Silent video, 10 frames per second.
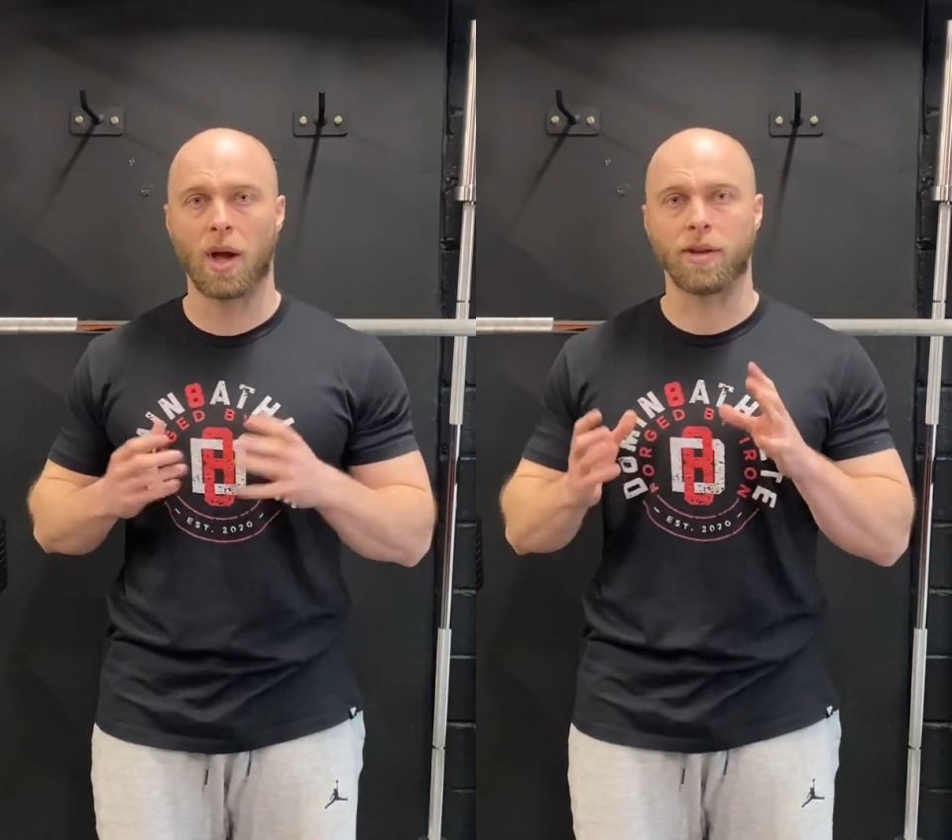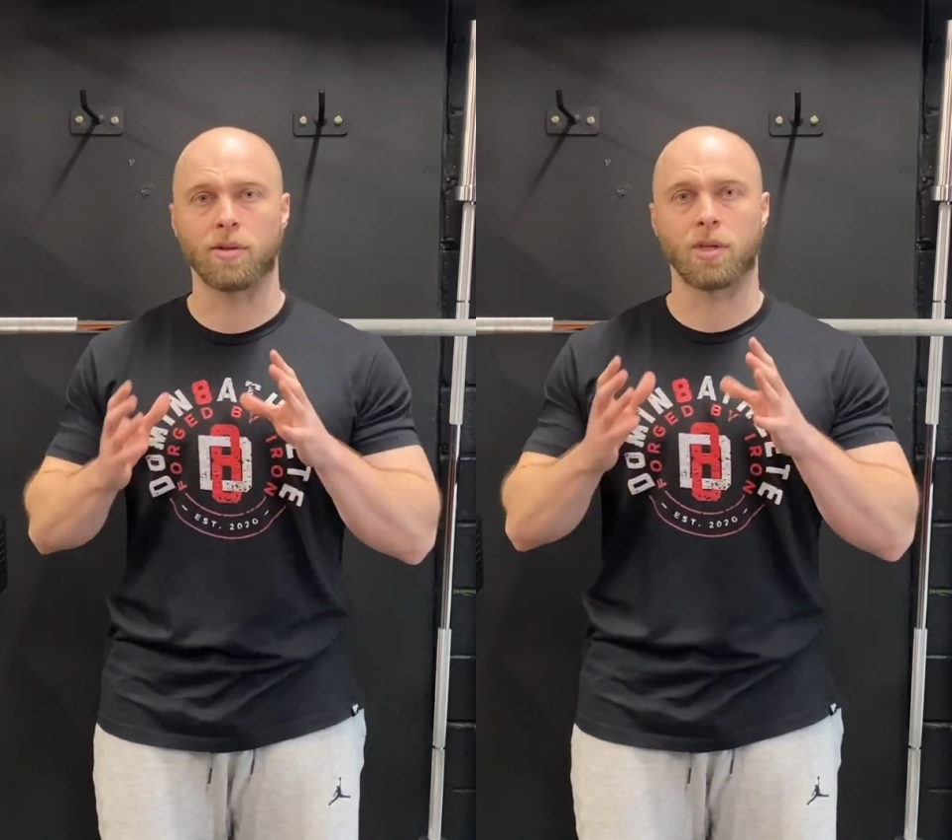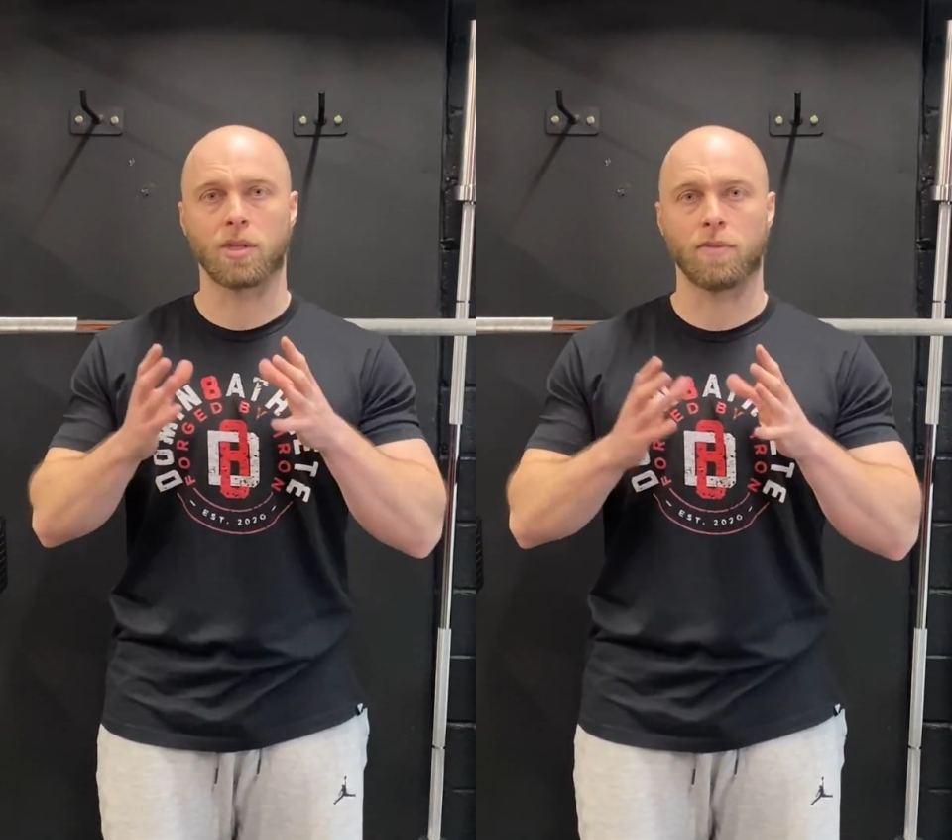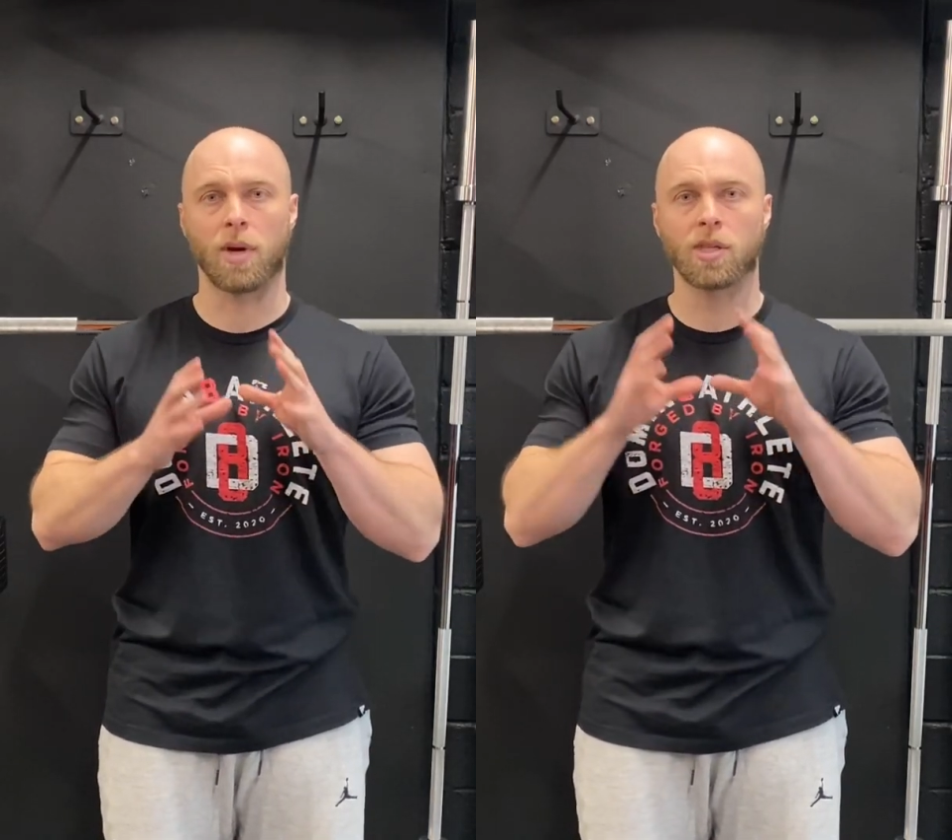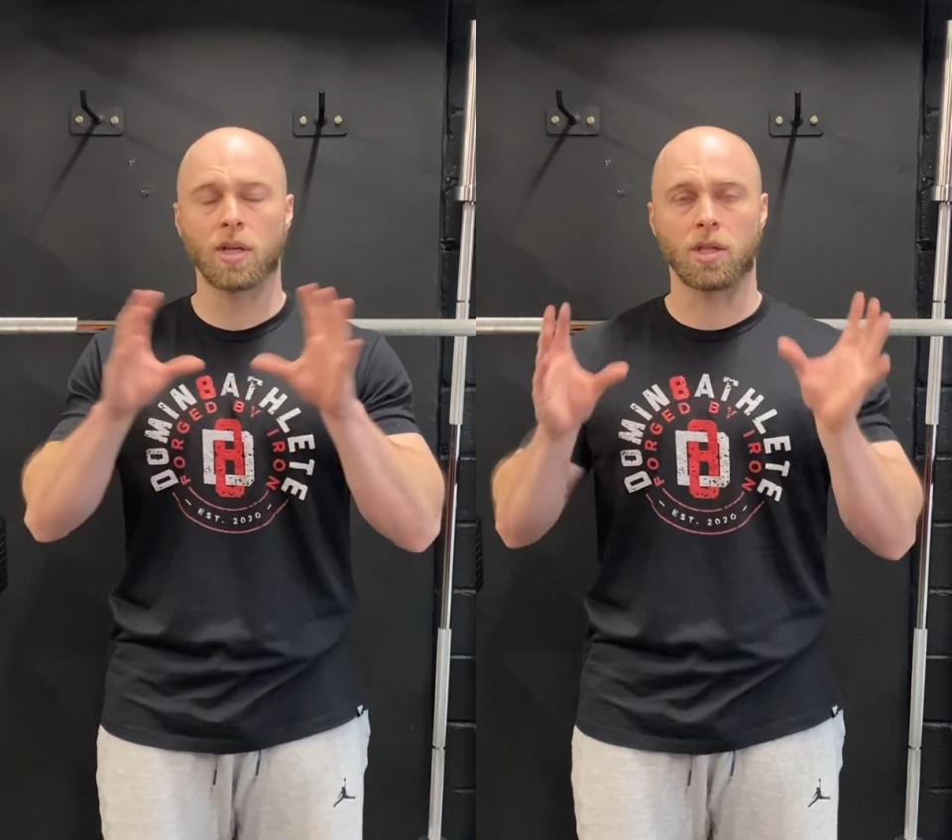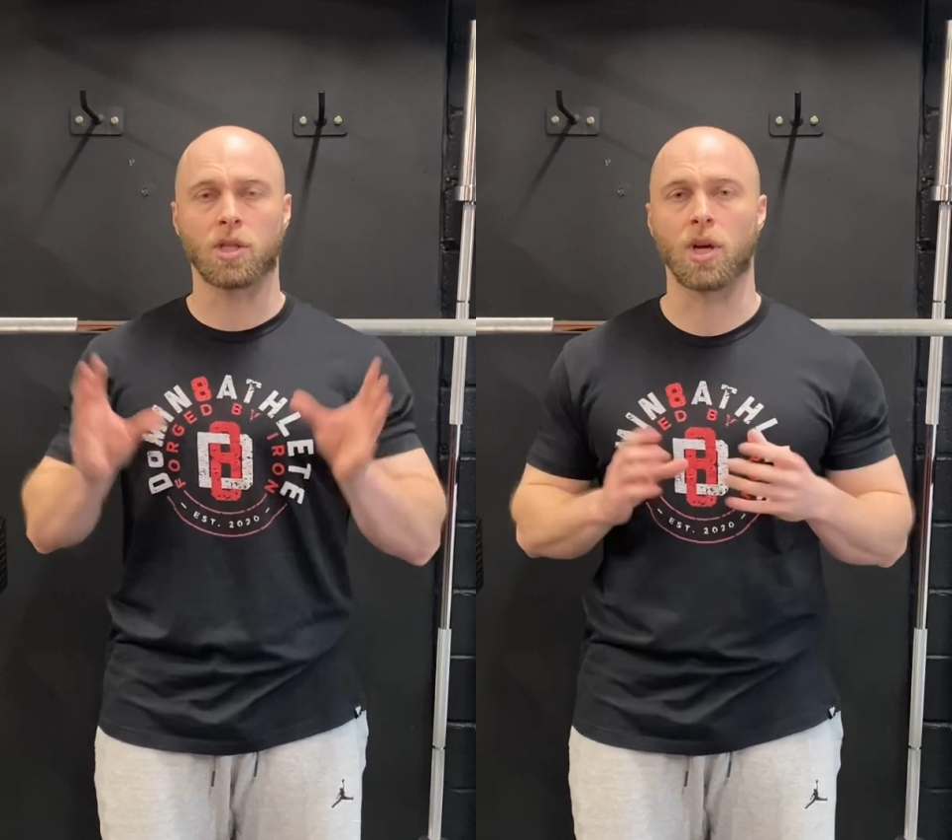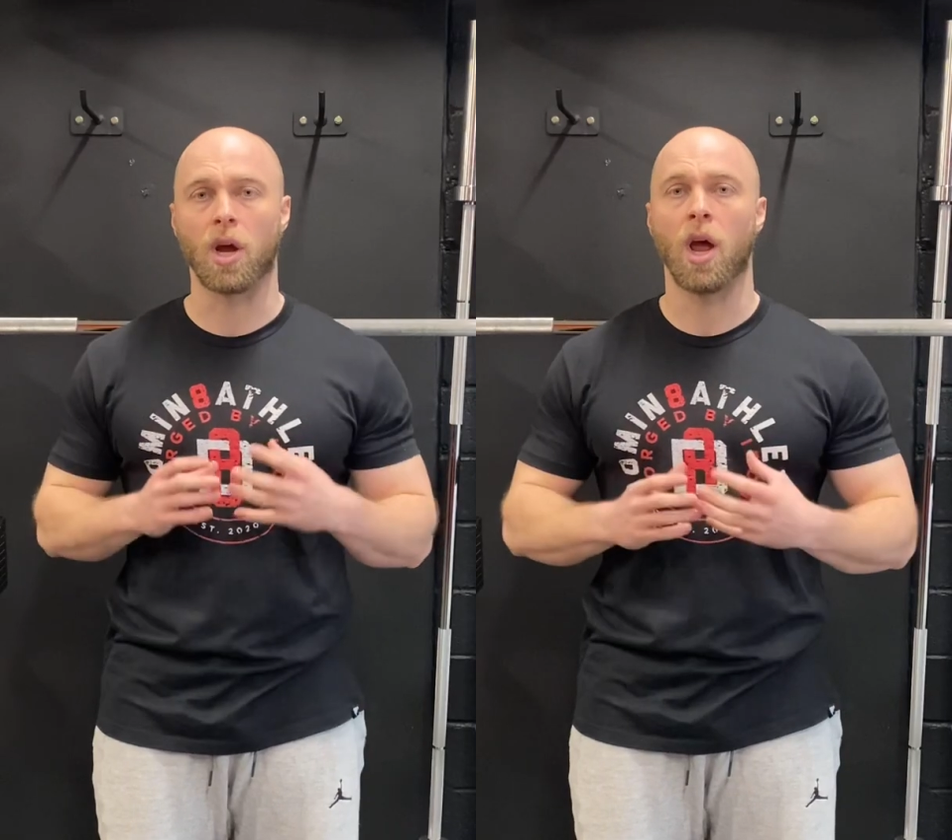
it was just that musculature